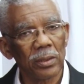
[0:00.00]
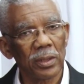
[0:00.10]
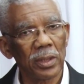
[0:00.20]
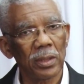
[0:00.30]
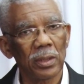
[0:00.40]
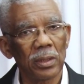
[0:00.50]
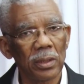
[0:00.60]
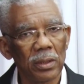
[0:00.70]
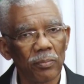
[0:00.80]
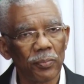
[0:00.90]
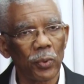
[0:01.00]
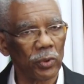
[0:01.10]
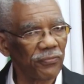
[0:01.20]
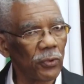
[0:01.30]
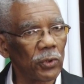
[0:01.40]
the
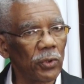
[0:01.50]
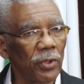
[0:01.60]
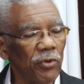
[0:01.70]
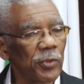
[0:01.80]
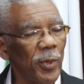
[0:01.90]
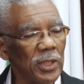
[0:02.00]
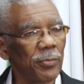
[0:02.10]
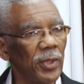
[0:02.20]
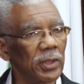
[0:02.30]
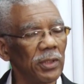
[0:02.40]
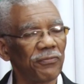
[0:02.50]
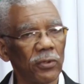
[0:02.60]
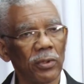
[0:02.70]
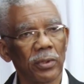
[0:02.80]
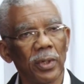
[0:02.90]
portfolio or the responsibility
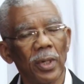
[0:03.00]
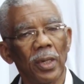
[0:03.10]
for